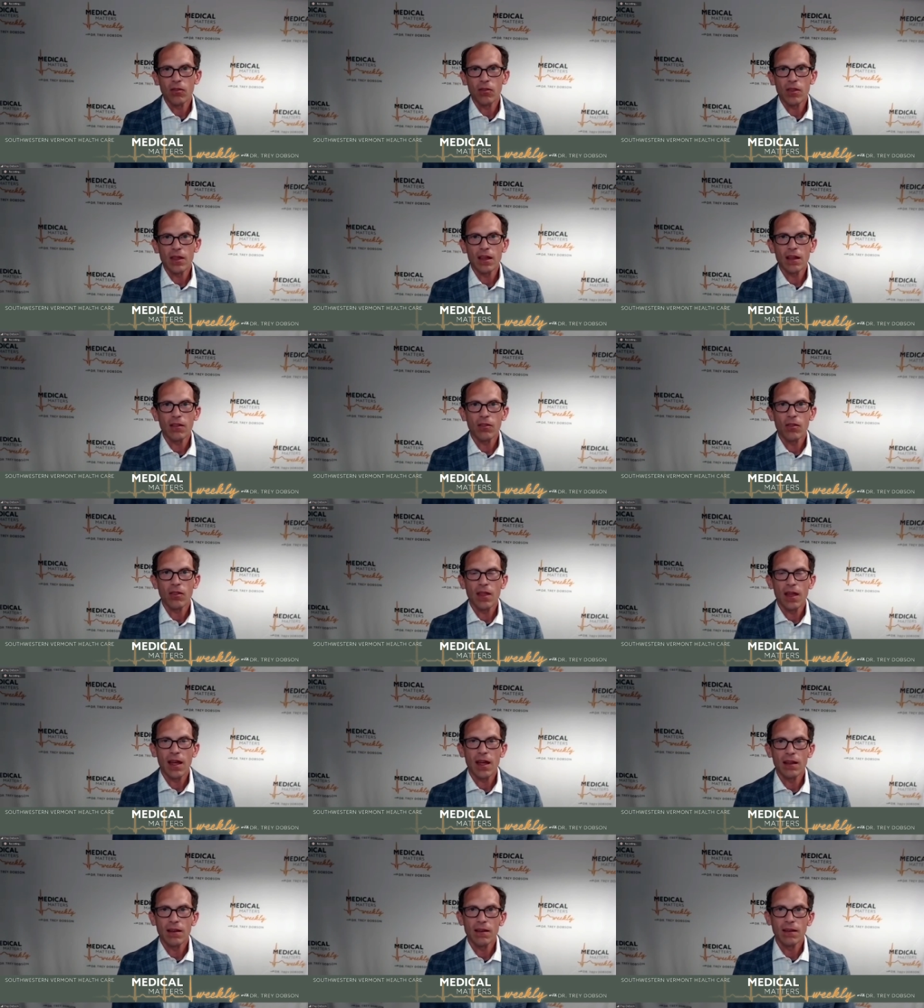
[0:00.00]
think
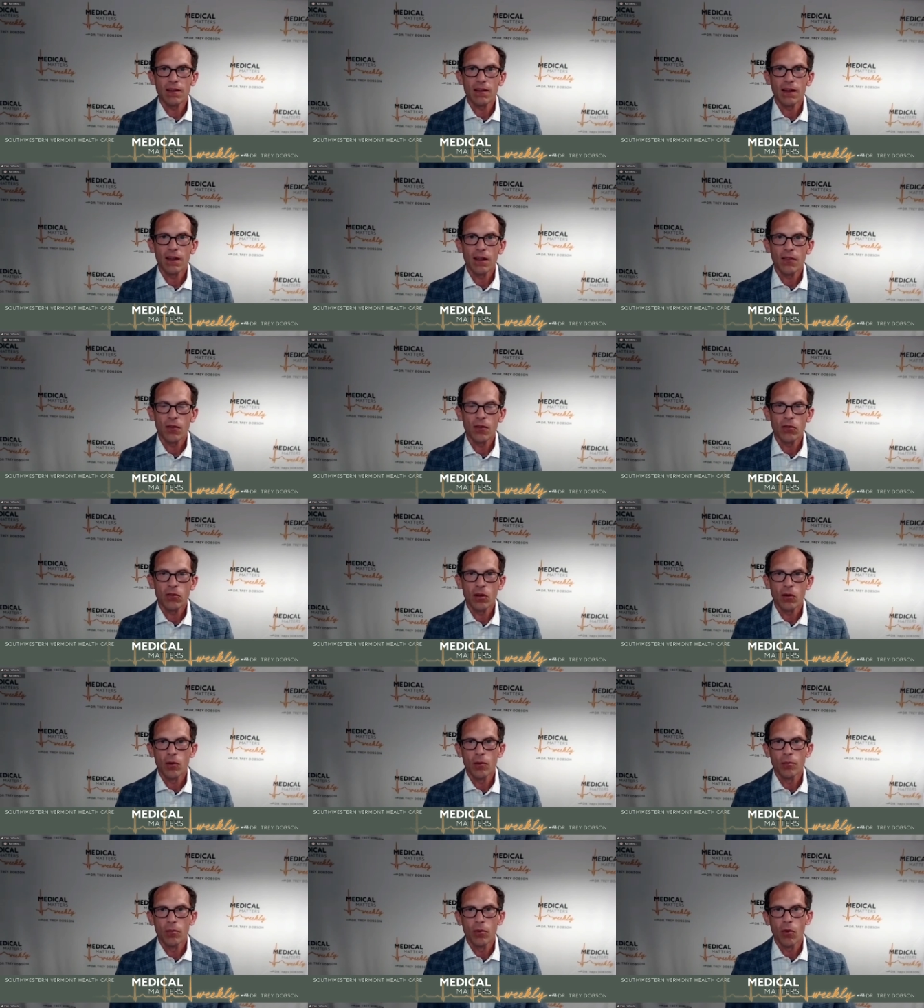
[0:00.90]
that uh, they're
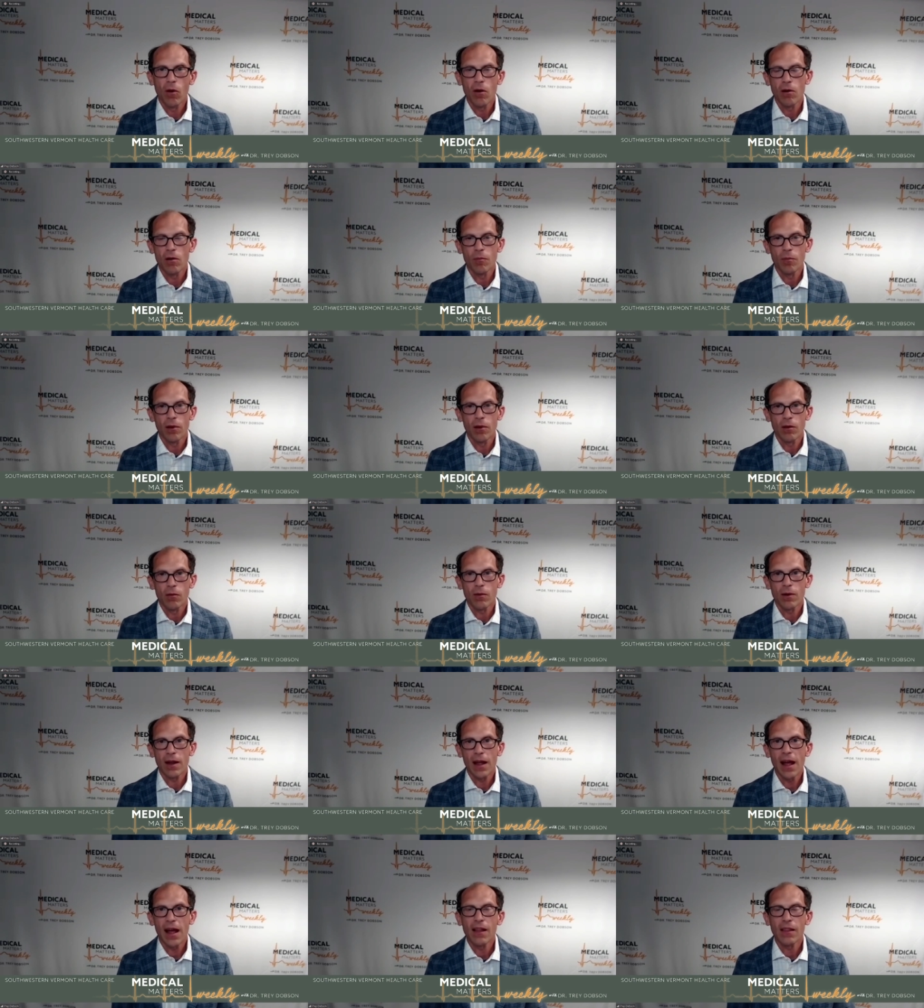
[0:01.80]
so important but in
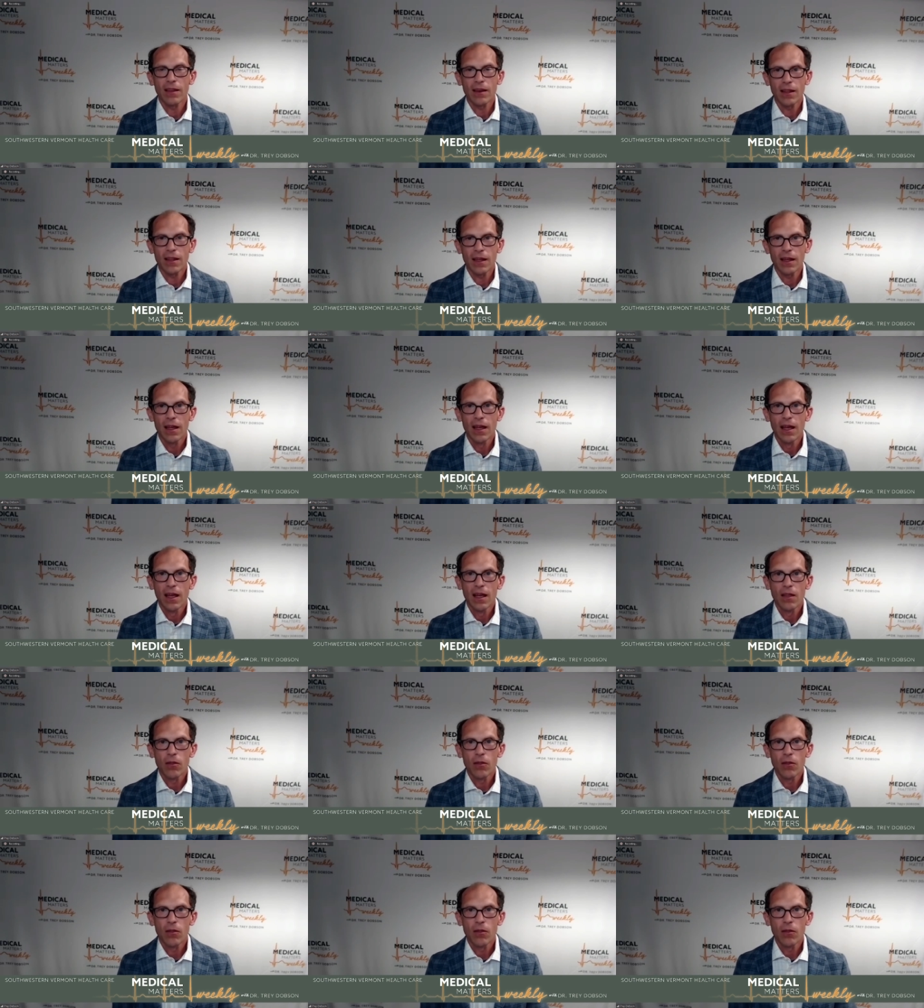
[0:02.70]
reality